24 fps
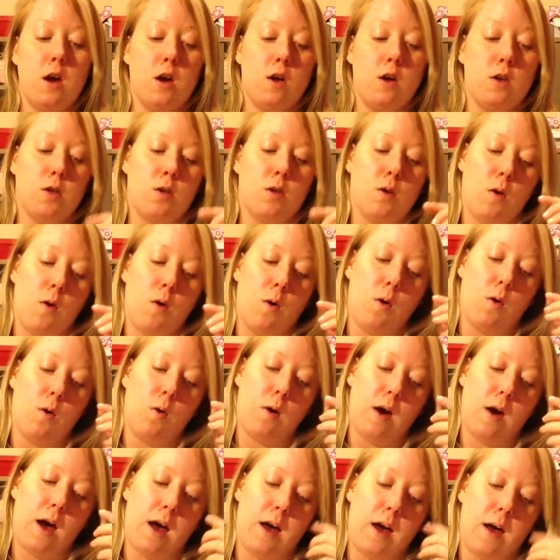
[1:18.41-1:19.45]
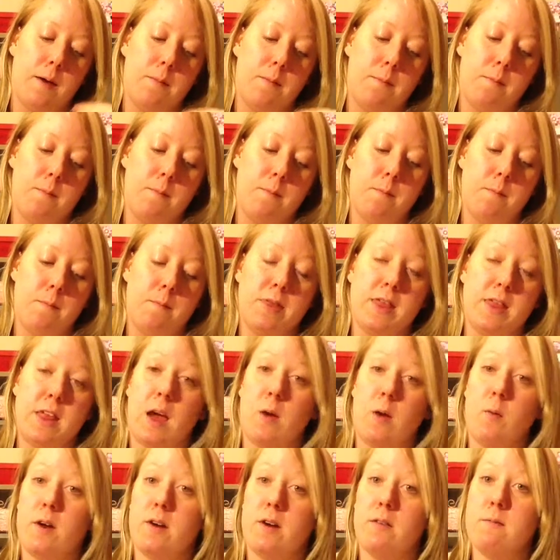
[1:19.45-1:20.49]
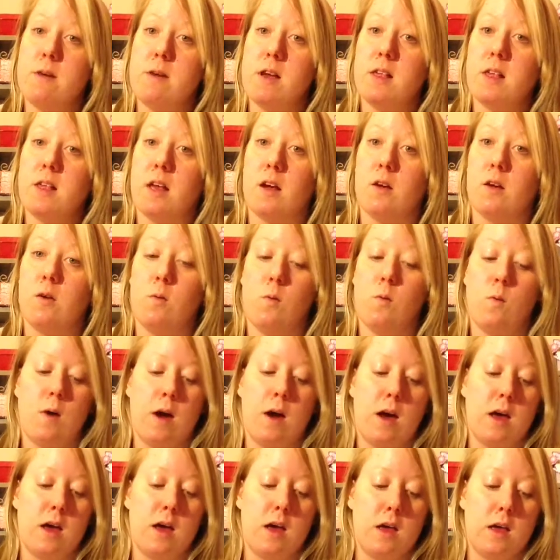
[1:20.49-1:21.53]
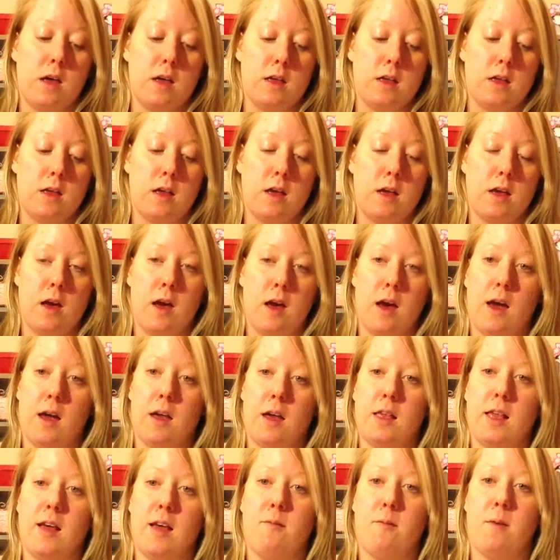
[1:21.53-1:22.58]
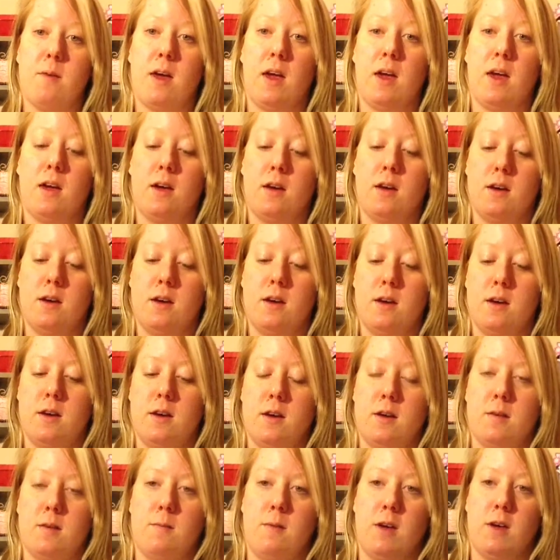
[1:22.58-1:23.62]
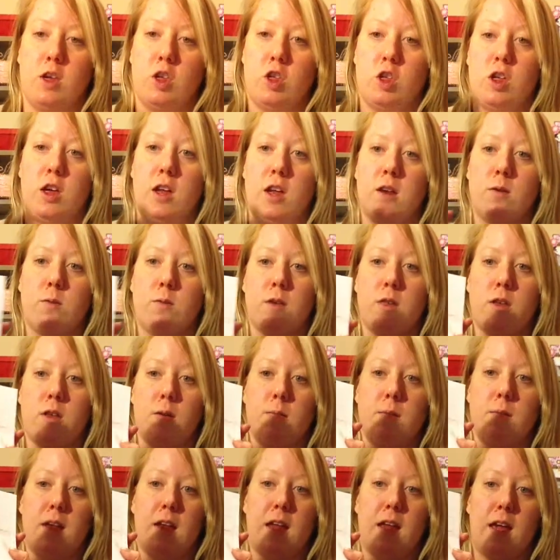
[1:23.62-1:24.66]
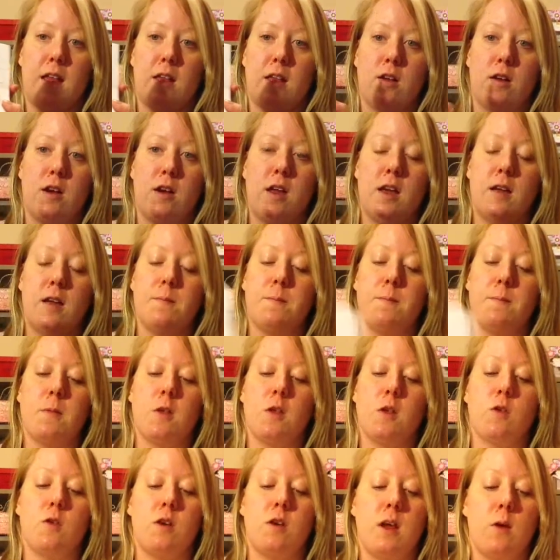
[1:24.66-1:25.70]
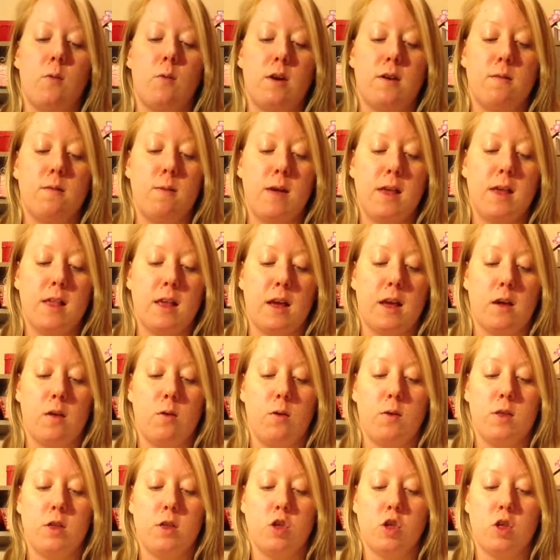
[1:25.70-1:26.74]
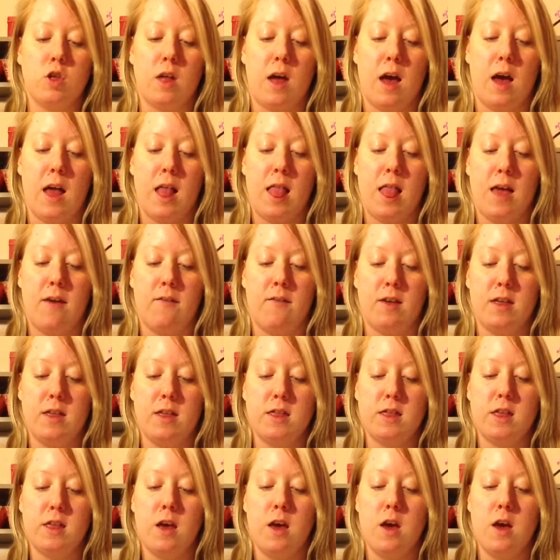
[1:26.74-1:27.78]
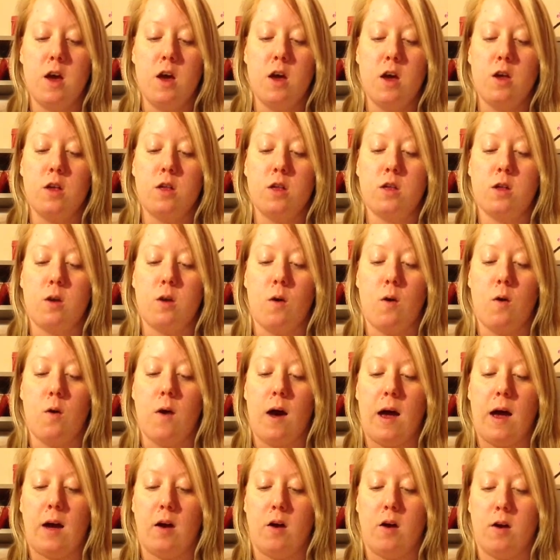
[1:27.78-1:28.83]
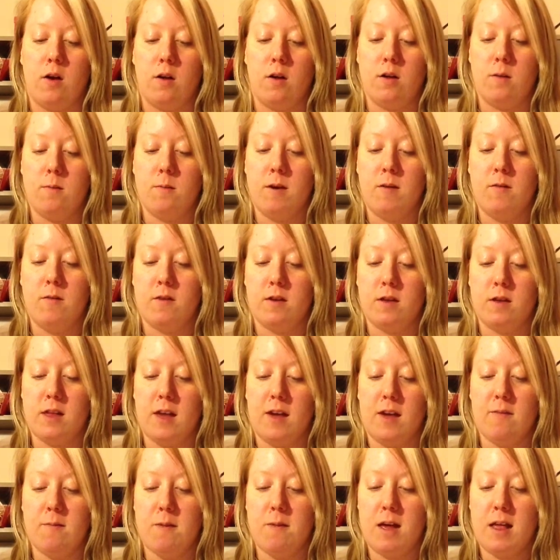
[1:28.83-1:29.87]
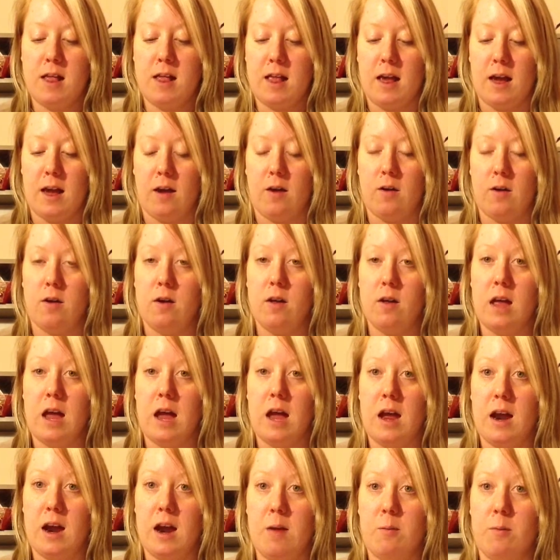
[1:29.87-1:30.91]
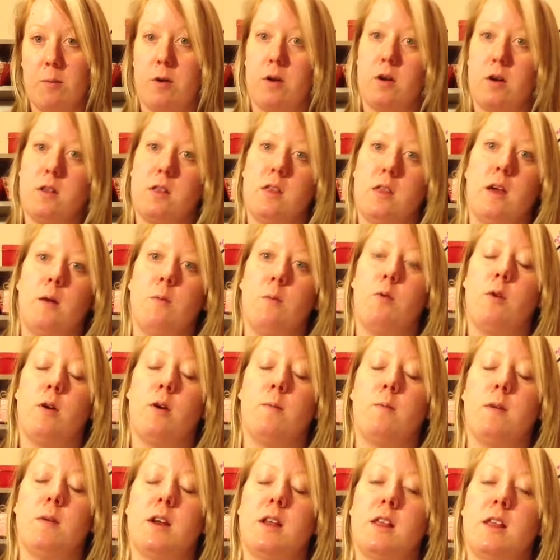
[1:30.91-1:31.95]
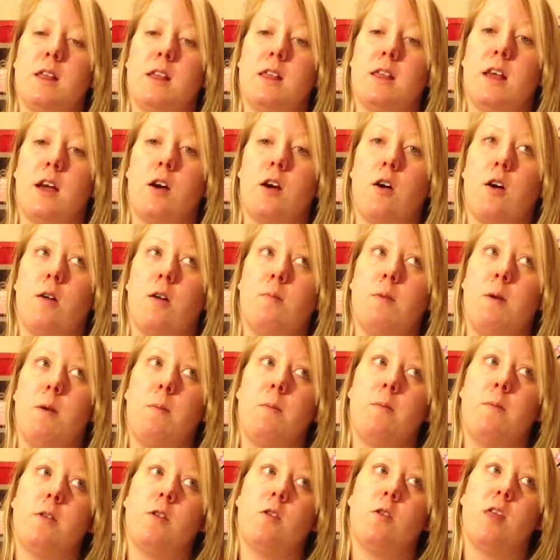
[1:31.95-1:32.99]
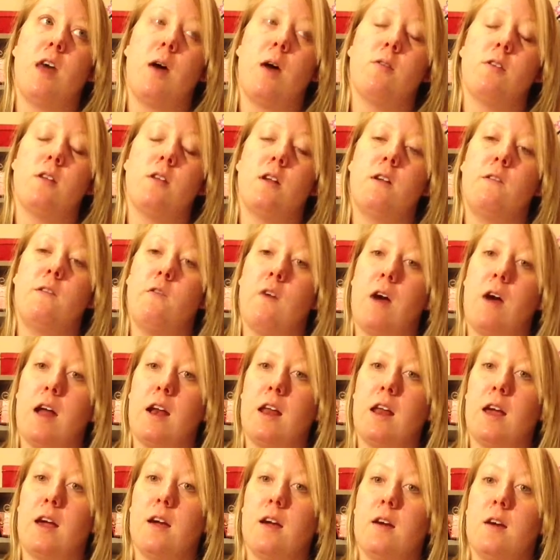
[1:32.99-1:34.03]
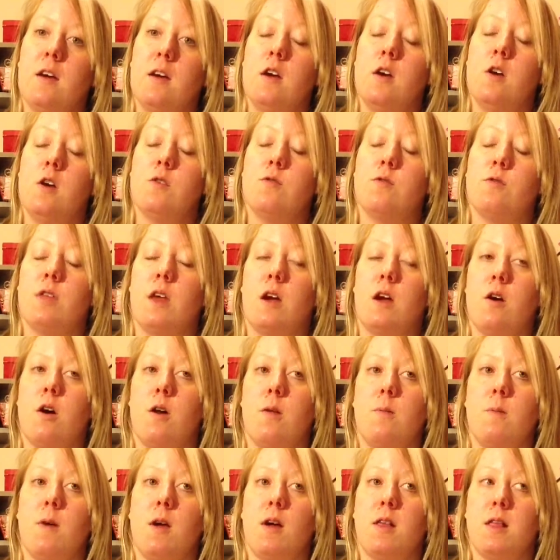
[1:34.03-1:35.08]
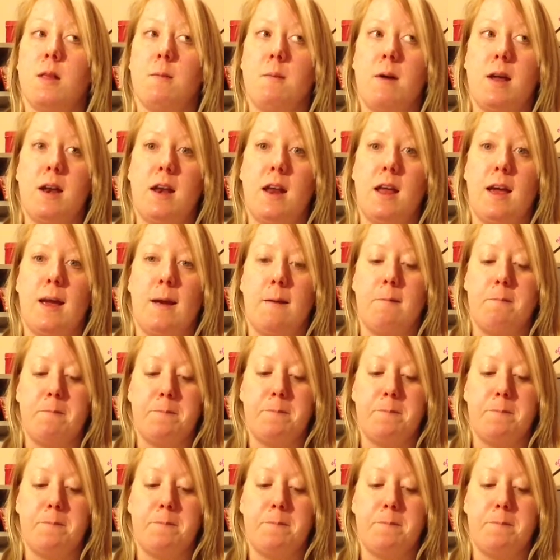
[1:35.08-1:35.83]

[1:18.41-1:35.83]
So, day 1 of my cycle was, I just have my sheet with all my dates on it. So day 1 of my cycle was July 11th. So I called on my first day of my cycle, and I booked the appointment. And then they called me, so that was on a Friday. So they called me on the Monday.